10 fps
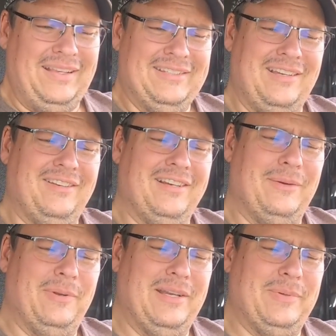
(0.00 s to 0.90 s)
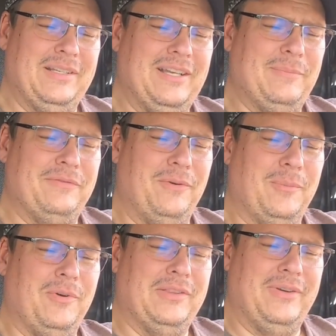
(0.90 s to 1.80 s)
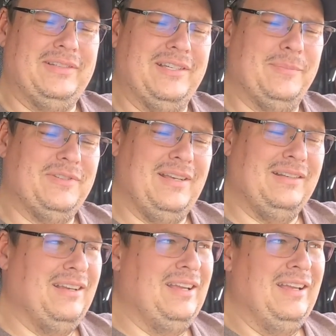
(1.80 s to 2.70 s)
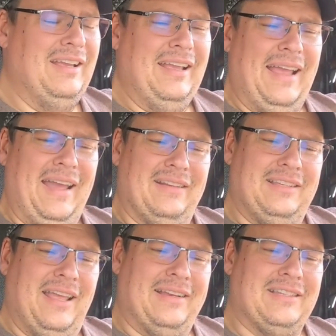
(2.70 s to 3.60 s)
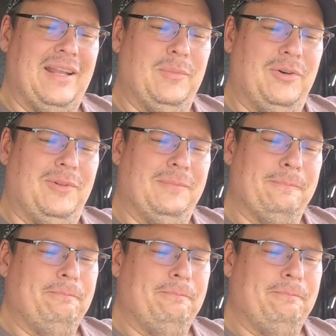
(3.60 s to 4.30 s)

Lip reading: Southern Company I picked up at 4.36%. Added to ExxonMobil.